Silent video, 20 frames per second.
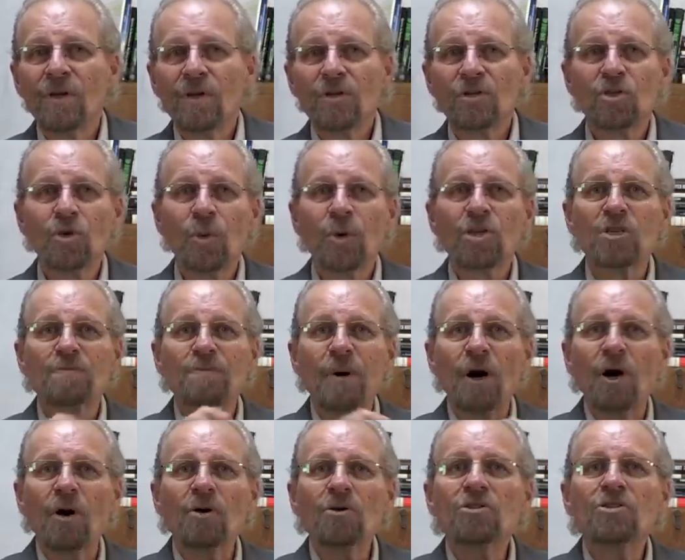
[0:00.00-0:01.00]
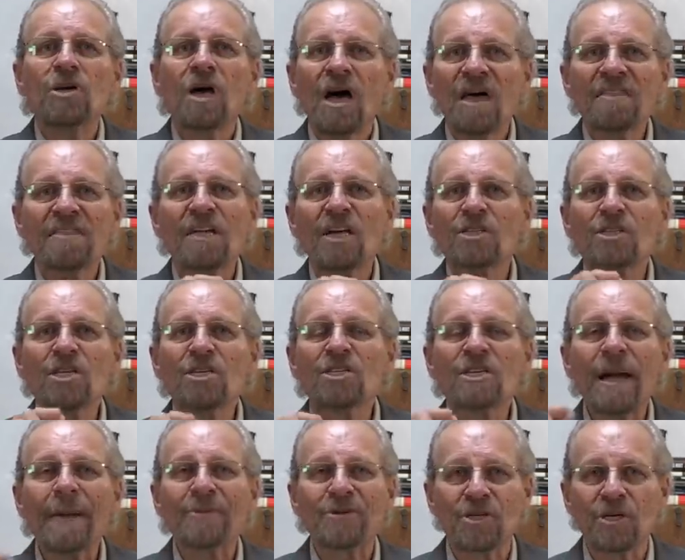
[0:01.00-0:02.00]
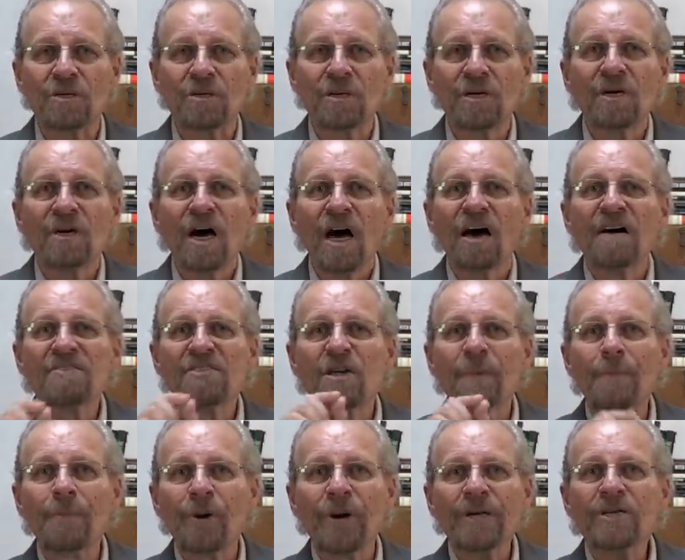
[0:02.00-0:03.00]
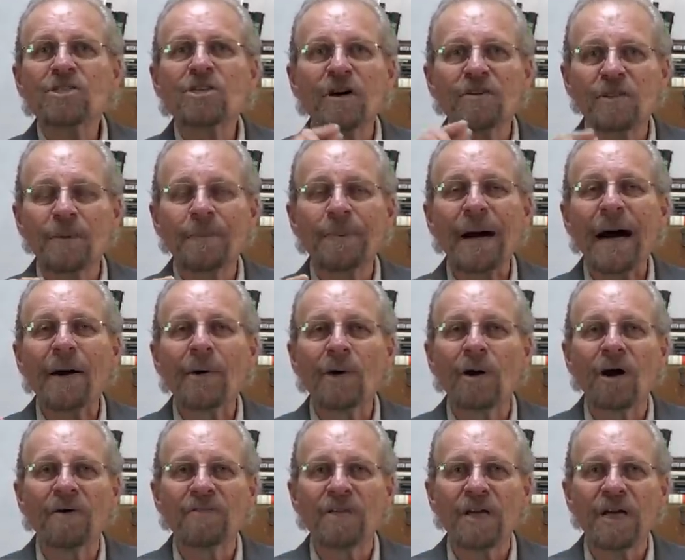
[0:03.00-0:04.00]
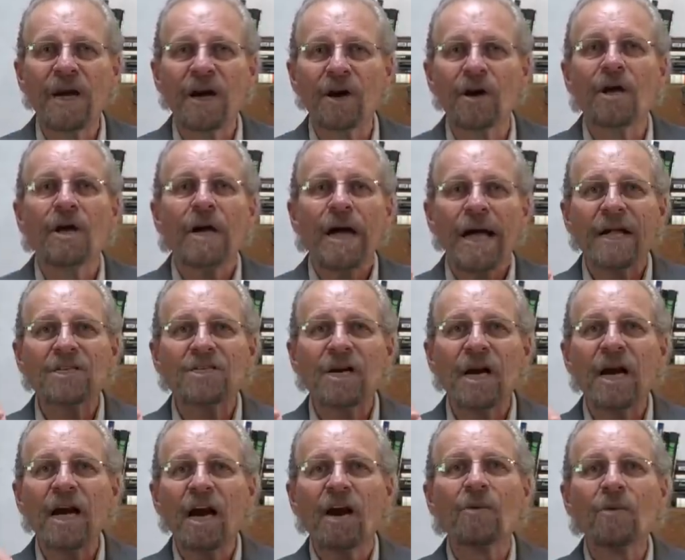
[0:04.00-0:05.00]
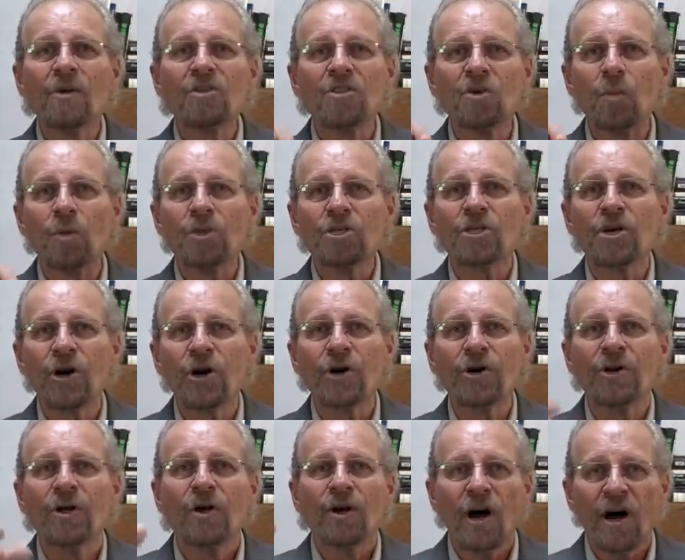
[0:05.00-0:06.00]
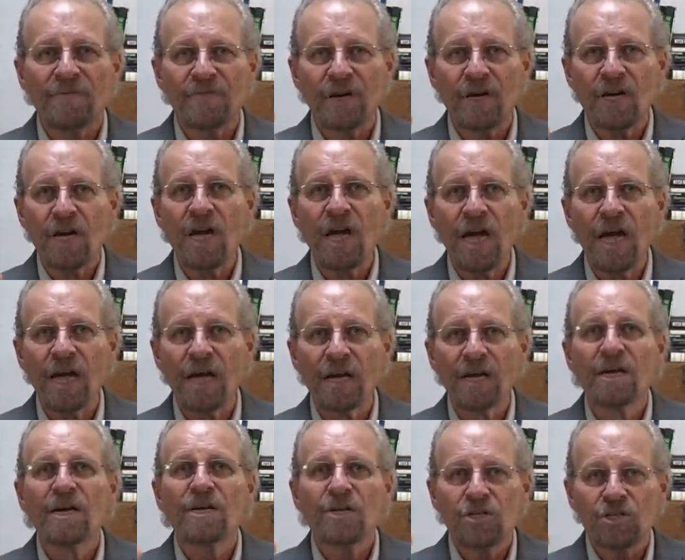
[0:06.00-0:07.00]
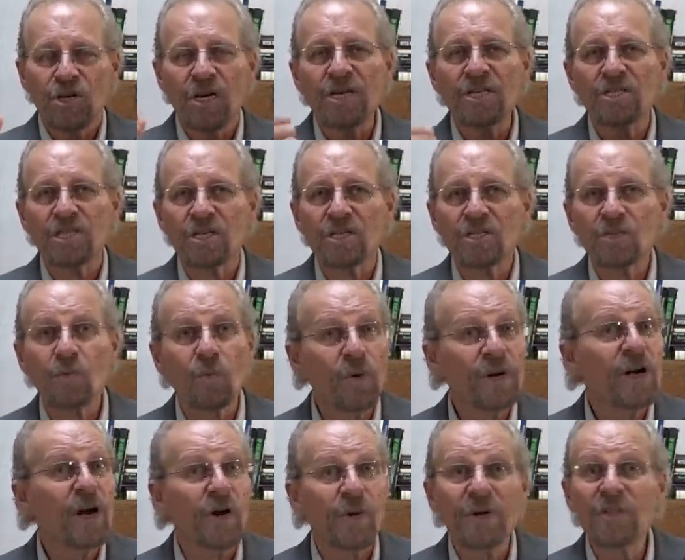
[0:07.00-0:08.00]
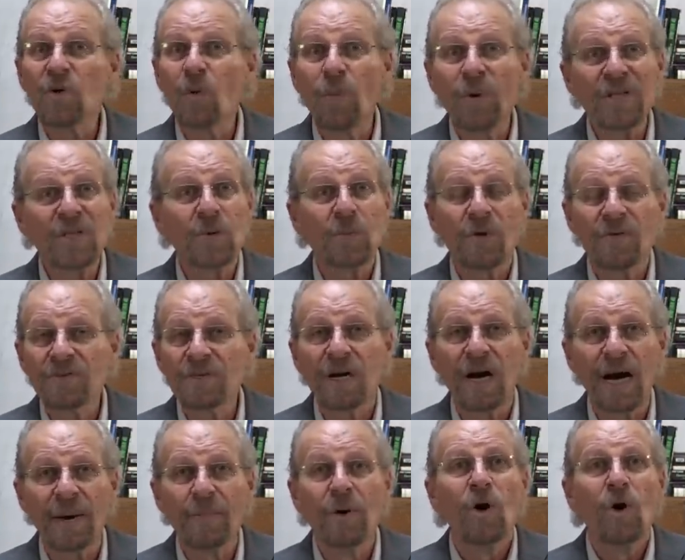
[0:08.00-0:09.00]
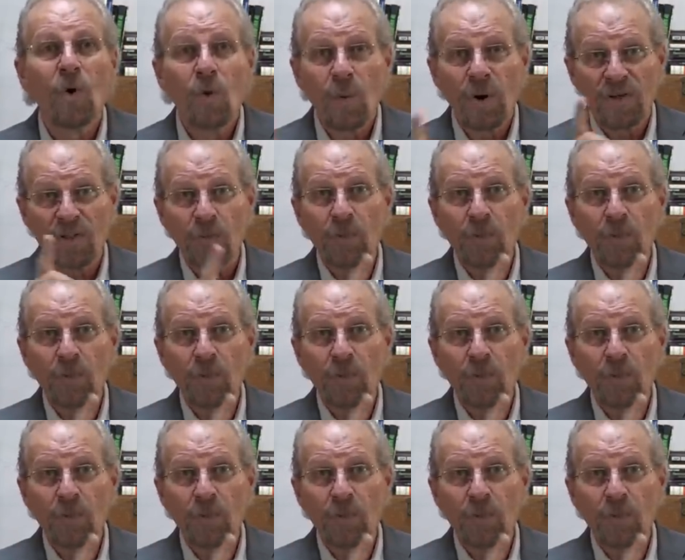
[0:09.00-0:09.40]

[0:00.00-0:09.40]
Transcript: to expose the deception of the prince of the power of the air and to herald the return of the King Jesus. We are in the window of time where the